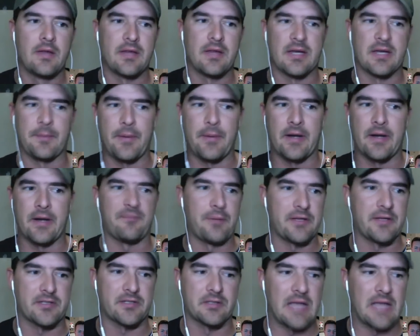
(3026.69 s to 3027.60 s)
The competitive
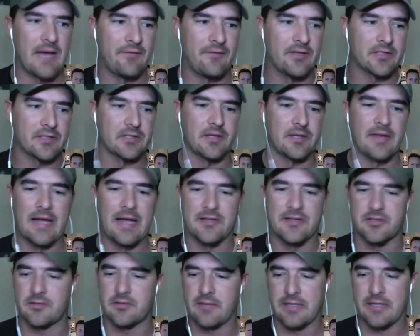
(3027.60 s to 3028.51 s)
pistol, obviously,
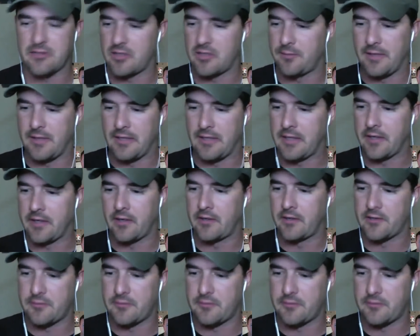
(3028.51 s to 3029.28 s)
that's that's going to be geared